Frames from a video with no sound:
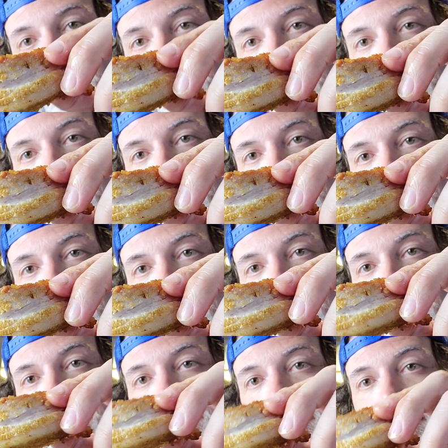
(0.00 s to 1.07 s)
I could have cut
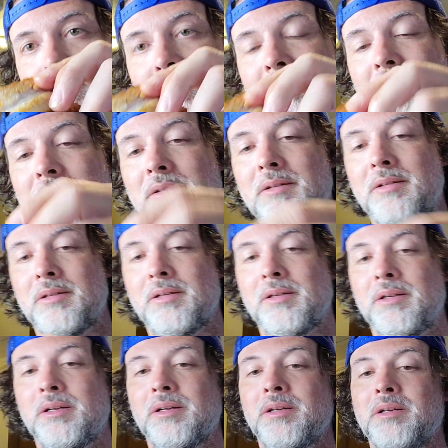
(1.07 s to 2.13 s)
this thinner,
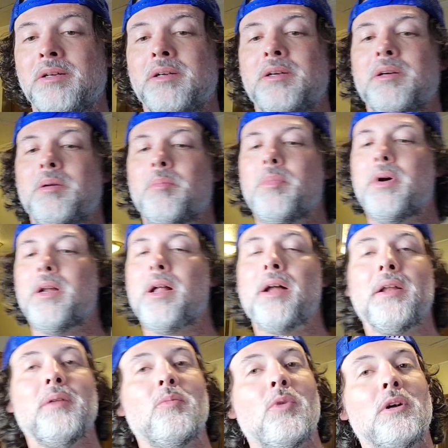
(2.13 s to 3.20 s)

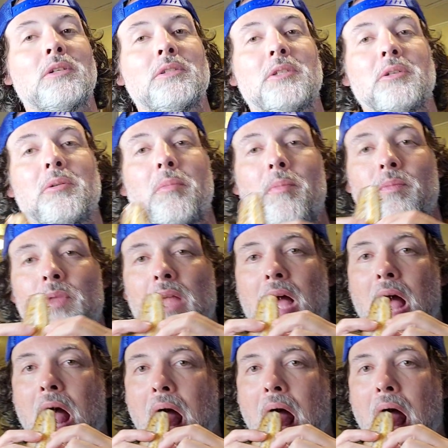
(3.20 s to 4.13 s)
but I didn't want to.